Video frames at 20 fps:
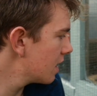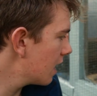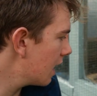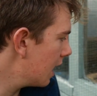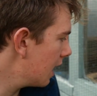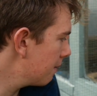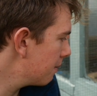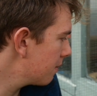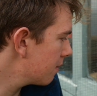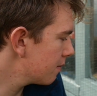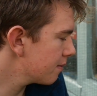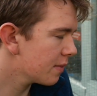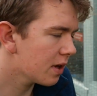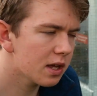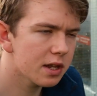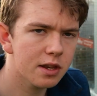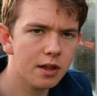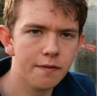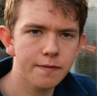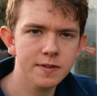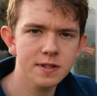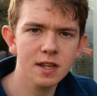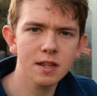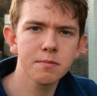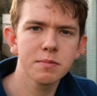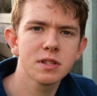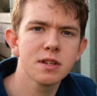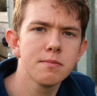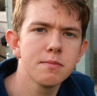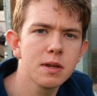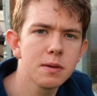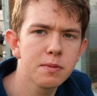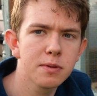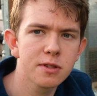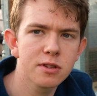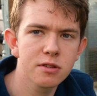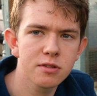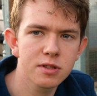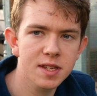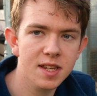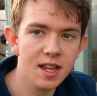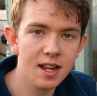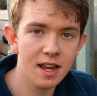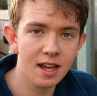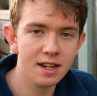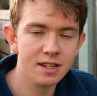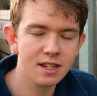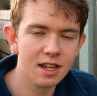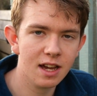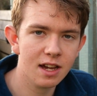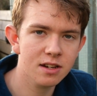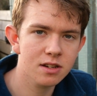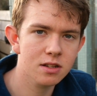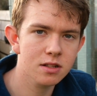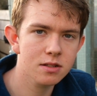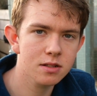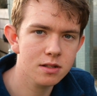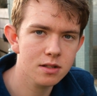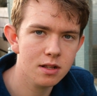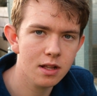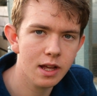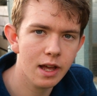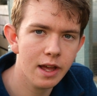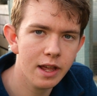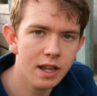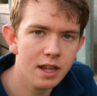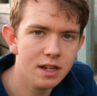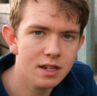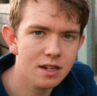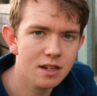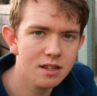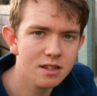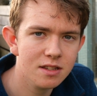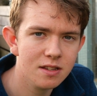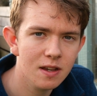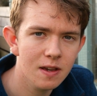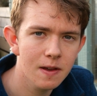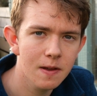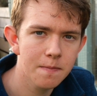I've seen some people do tea light candle heaters,